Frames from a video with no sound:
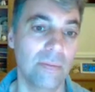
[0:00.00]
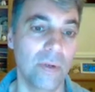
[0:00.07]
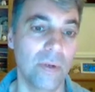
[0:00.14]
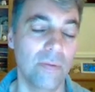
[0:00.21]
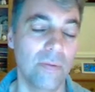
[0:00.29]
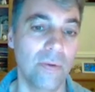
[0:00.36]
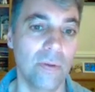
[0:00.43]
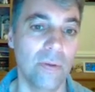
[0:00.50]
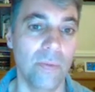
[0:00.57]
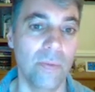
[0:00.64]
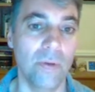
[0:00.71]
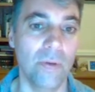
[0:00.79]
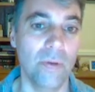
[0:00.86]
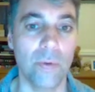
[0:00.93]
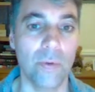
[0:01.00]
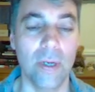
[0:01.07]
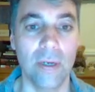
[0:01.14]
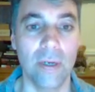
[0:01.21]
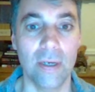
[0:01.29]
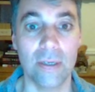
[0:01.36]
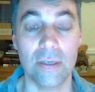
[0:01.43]
a few of them moving up quite
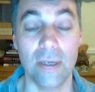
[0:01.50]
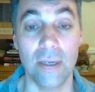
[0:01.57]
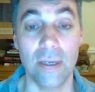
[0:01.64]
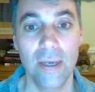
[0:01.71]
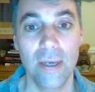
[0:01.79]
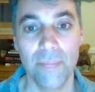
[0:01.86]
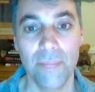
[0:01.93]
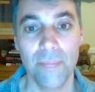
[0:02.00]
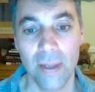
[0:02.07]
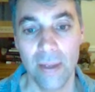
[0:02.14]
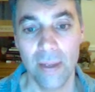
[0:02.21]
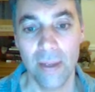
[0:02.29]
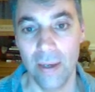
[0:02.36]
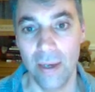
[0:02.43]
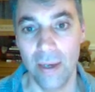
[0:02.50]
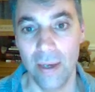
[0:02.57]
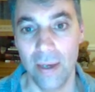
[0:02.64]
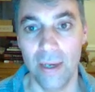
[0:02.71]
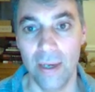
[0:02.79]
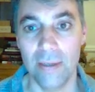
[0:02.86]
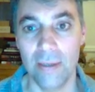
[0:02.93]
nicely.
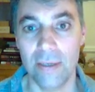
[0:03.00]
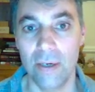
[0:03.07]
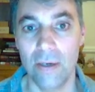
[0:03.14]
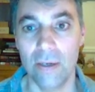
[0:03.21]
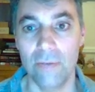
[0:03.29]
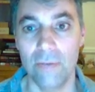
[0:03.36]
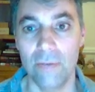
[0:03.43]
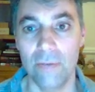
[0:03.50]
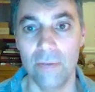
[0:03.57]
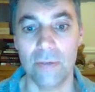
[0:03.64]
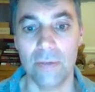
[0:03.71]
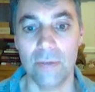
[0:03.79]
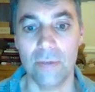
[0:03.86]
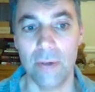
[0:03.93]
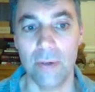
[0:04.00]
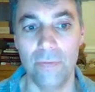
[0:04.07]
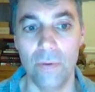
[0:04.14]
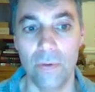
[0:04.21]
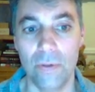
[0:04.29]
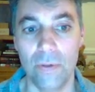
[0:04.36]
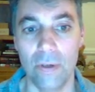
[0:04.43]
And the target for this one is around about
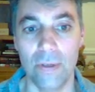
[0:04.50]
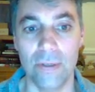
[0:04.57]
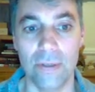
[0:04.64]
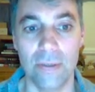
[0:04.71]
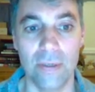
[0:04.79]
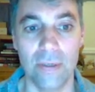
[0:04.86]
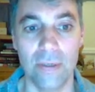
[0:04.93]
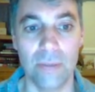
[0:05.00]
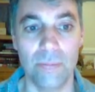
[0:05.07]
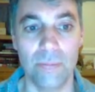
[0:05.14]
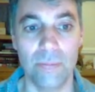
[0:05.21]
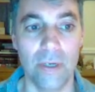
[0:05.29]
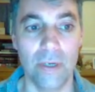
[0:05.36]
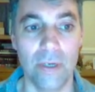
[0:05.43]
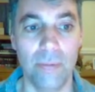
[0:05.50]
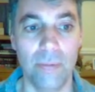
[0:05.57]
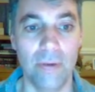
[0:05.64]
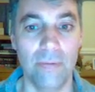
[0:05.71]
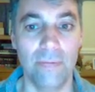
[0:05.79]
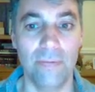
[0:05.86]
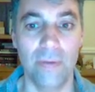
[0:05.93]
$4. It's broken up
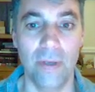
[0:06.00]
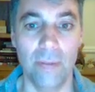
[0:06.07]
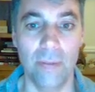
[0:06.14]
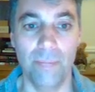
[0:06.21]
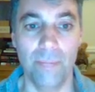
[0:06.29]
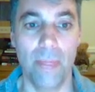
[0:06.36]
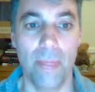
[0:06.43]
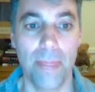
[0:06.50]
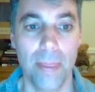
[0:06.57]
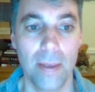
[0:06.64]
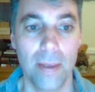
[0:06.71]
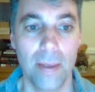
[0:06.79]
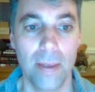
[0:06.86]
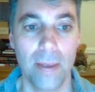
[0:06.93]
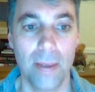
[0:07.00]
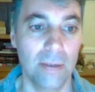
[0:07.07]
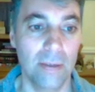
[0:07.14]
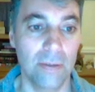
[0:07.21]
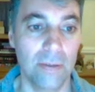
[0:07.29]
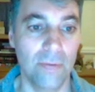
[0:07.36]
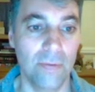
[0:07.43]
above
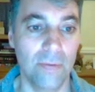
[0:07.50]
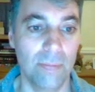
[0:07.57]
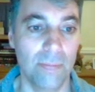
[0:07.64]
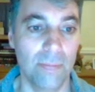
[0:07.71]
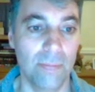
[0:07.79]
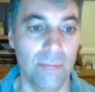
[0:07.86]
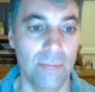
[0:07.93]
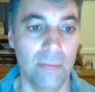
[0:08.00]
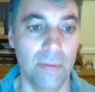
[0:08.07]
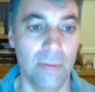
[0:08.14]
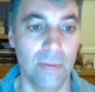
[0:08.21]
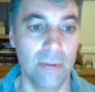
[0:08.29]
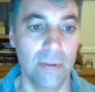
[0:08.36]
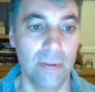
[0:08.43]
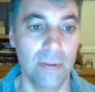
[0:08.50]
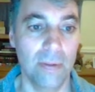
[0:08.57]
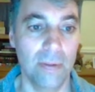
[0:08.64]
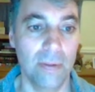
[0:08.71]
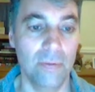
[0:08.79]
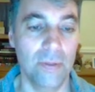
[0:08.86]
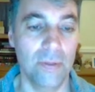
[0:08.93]
sort of a
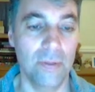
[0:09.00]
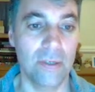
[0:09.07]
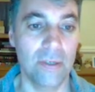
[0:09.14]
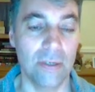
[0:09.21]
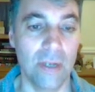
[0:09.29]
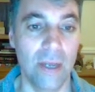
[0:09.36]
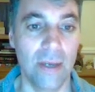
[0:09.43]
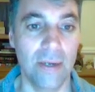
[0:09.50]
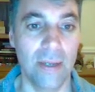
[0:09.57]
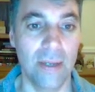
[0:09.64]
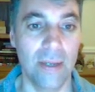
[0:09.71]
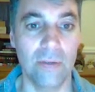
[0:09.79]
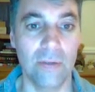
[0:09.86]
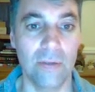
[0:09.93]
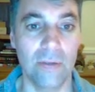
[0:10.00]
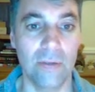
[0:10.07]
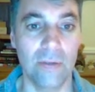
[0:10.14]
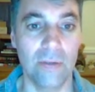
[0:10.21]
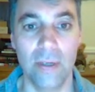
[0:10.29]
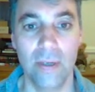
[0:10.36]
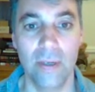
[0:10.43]
resistance line here. It's
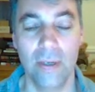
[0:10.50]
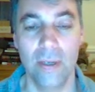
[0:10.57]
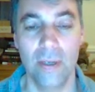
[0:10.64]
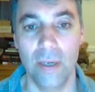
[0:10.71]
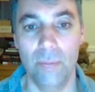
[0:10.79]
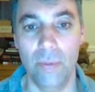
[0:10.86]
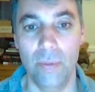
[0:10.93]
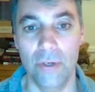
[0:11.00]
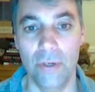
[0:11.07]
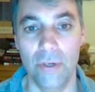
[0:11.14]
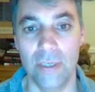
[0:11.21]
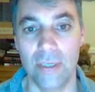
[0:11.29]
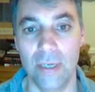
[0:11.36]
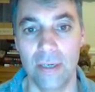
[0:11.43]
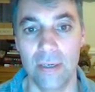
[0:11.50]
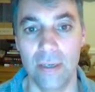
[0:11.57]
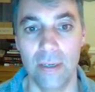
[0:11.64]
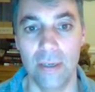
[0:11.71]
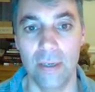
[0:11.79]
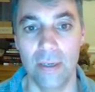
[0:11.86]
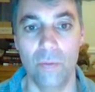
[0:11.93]
formed a bullish
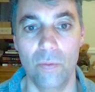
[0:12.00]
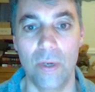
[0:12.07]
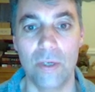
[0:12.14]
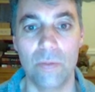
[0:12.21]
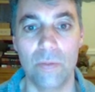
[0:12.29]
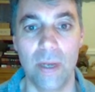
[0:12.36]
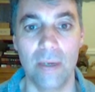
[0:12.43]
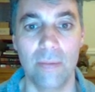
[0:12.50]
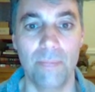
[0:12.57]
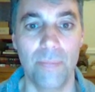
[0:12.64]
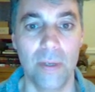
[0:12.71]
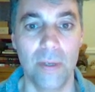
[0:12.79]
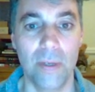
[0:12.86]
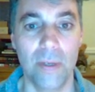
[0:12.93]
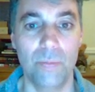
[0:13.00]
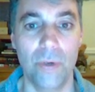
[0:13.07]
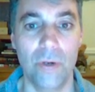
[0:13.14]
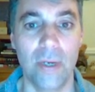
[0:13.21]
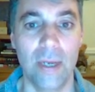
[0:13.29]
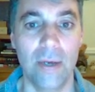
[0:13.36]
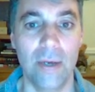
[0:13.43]
descending wedge pattern. It's
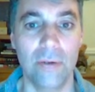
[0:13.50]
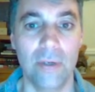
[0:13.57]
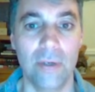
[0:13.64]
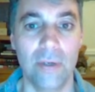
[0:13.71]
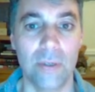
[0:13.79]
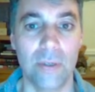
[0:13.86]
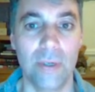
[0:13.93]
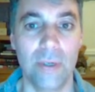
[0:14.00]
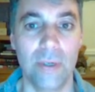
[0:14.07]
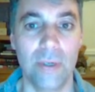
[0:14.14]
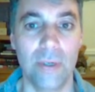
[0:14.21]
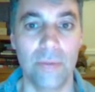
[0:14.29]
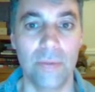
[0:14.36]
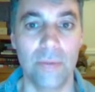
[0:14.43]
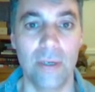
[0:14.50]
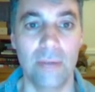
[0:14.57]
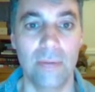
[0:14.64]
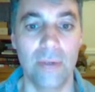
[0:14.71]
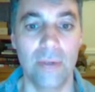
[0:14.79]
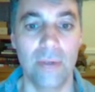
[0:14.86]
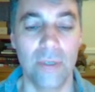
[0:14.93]
broken out, and I'm expecting an
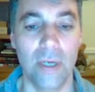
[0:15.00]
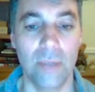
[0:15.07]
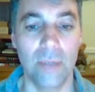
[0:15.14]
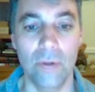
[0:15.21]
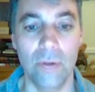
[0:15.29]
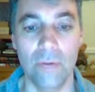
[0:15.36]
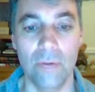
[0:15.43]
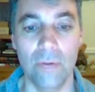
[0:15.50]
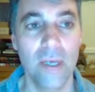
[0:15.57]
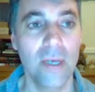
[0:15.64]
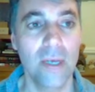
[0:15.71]
upside move.